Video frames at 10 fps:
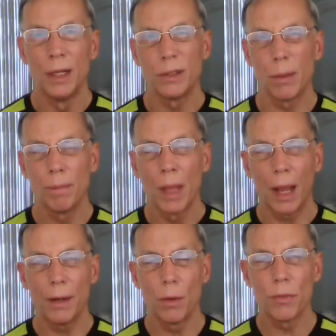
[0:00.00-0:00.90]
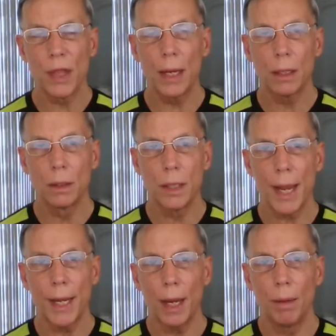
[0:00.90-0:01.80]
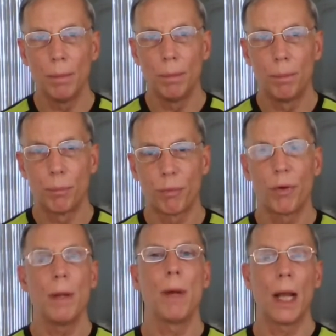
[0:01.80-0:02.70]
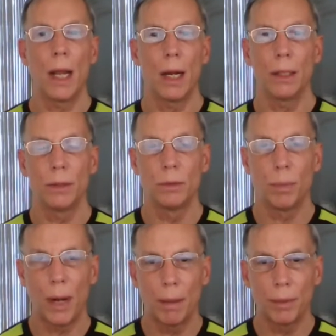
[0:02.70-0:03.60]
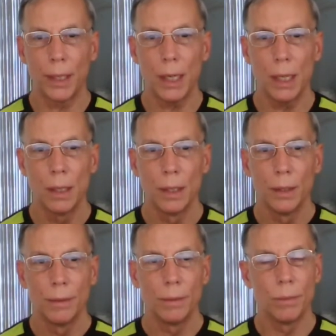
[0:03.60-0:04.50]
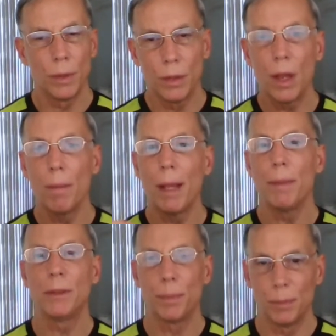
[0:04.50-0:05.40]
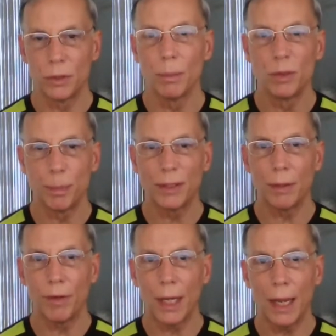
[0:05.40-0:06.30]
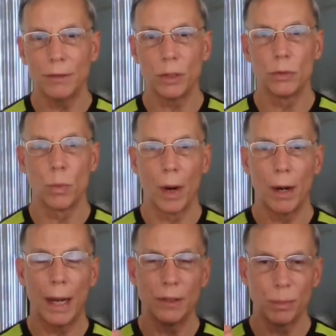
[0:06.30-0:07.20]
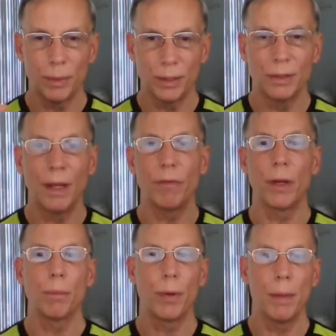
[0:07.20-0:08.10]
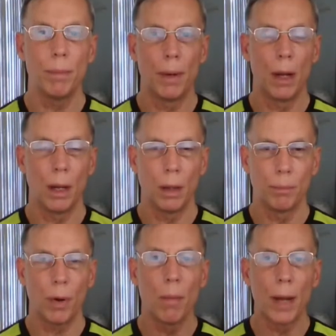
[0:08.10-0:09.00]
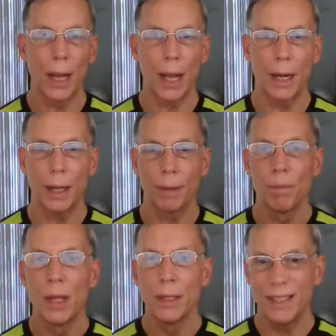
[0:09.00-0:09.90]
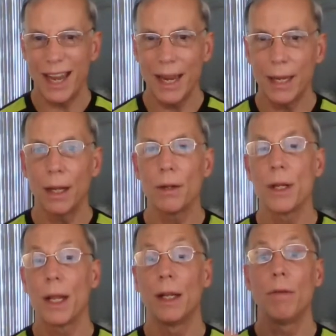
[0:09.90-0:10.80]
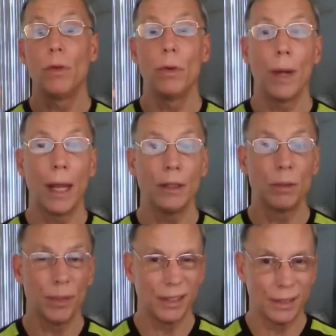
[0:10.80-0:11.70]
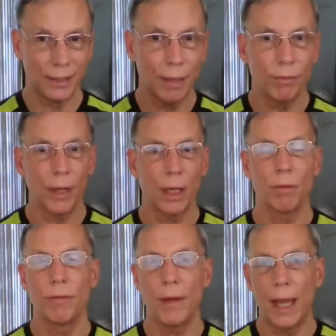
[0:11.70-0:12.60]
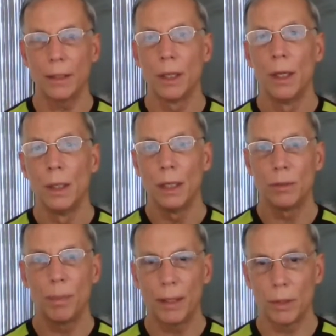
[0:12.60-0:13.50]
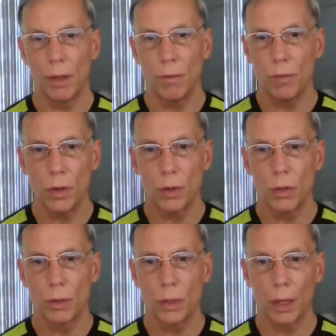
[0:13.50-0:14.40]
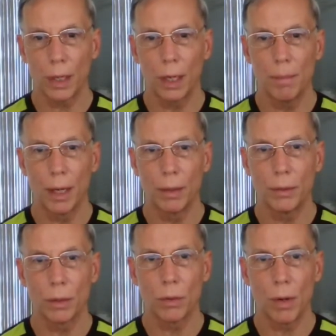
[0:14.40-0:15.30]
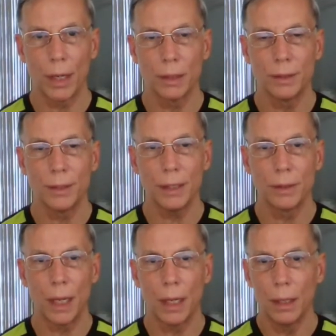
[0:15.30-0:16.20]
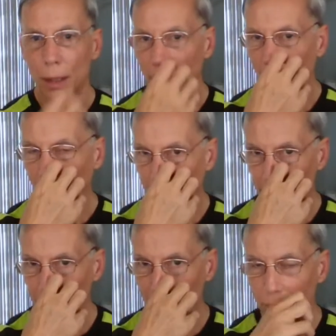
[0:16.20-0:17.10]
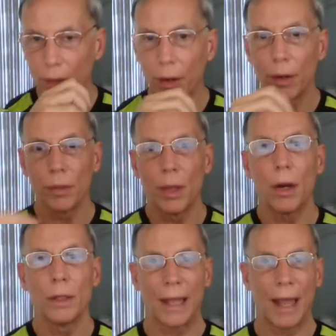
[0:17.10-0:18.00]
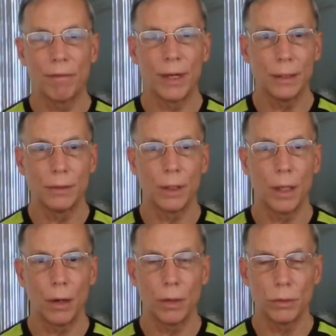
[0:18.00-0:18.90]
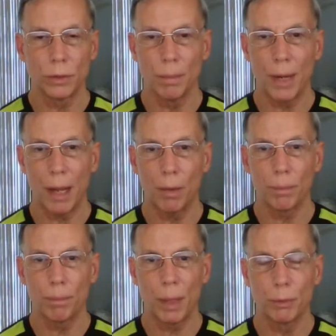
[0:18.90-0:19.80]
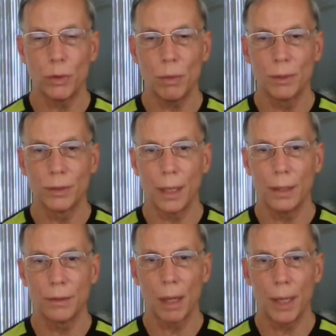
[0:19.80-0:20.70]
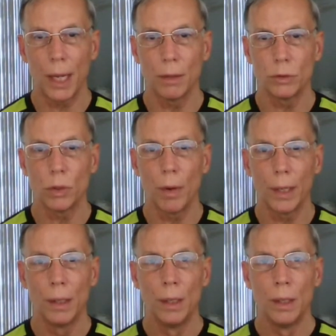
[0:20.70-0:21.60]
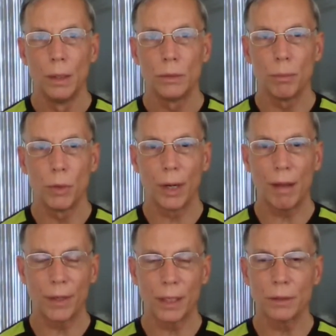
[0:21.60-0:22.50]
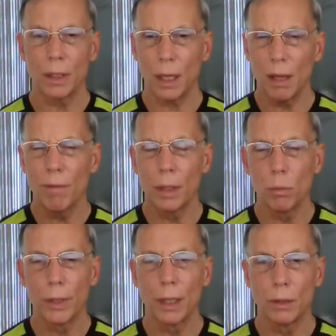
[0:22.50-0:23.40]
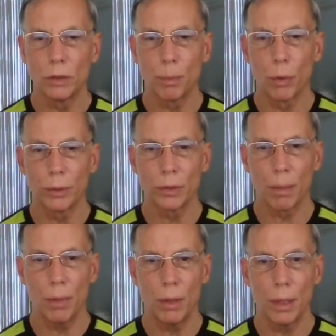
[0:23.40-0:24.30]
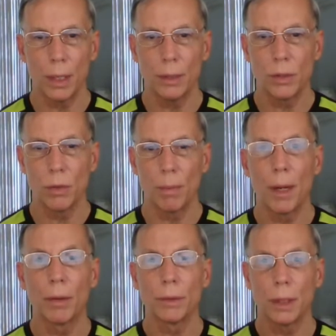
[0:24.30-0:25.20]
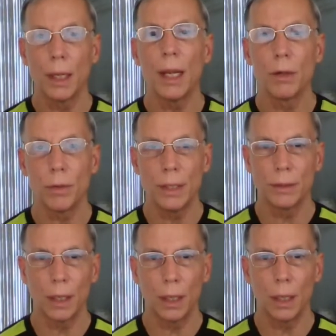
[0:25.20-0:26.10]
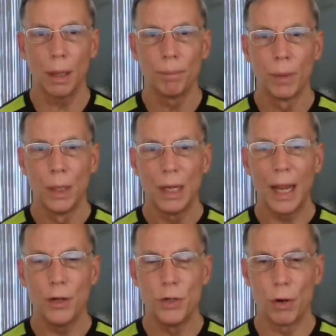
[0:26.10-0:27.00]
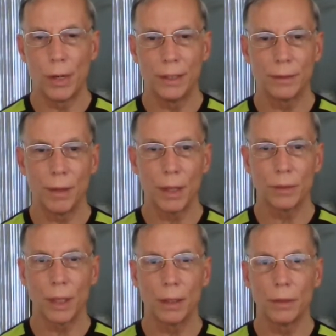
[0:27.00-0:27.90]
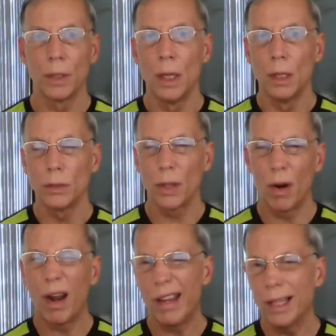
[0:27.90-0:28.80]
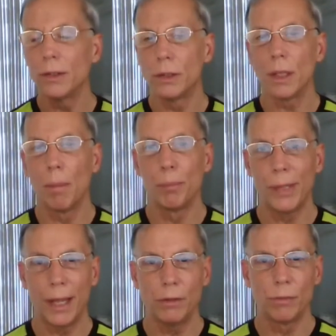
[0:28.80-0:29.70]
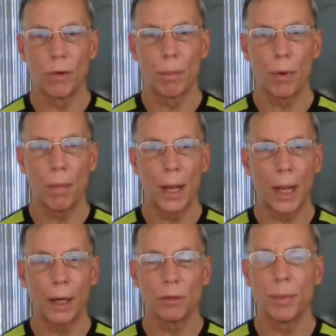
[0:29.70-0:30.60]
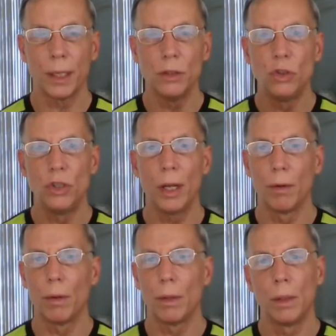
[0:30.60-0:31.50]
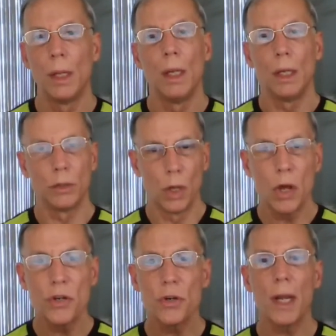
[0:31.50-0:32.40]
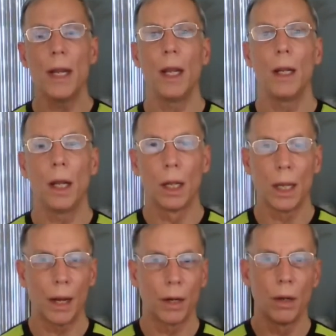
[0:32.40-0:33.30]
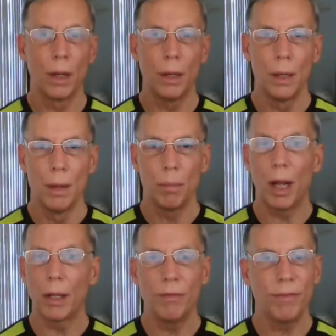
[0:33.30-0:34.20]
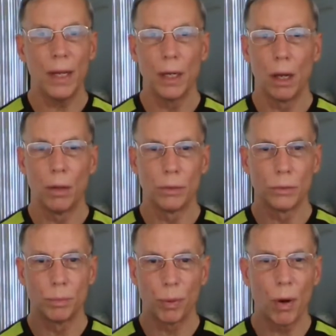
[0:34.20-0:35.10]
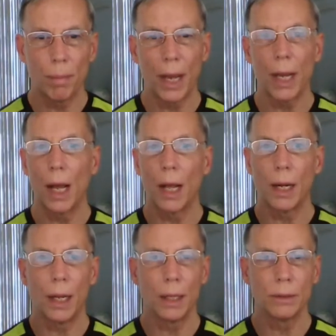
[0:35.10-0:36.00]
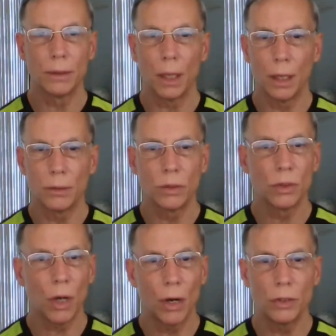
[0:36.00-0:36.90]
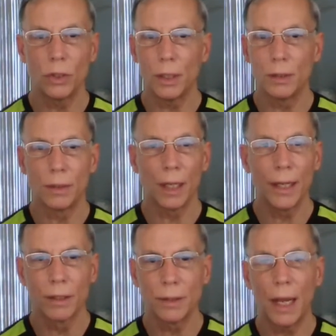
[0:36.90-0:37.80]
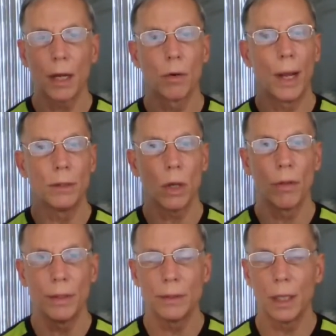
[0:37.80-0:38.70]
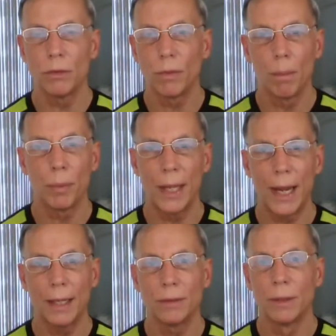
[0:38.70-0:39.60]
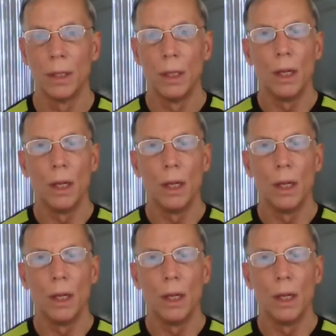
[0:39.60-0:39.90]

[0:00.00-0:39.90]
So I don't think taking prebiotics is probably there may be some specific cases where a specific pre, uh, probiotic taken can give you a specific effect, especially if you're talking about a chronic disease state. Um, there, there is evidence in there. There's some now published human studies coming out showing some good efficacy, even within the sports community too, about uh, increasing um, endurance and things like this. So there is some place for probiotics, but in general, as long as you're eating a lot of good polyphenols, probiotics, uh, starches, oligosaccharides, all these things from plants.